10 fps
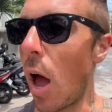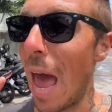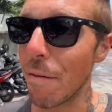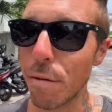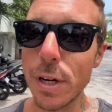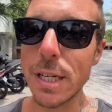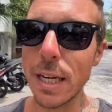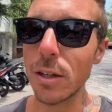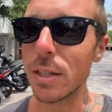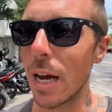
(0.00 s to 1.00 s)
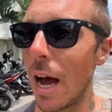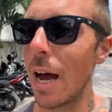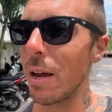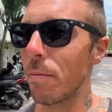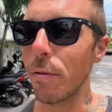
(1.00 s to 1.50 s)
every single
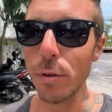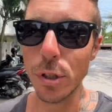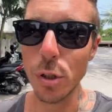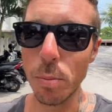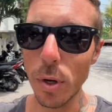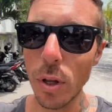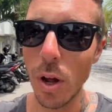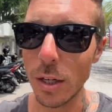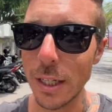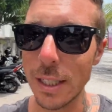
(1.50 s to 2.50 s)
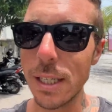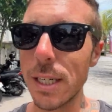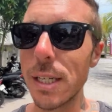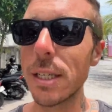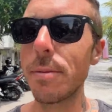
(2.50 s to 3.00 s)
time for super long
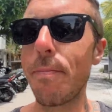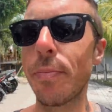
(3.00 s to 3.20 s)
distances,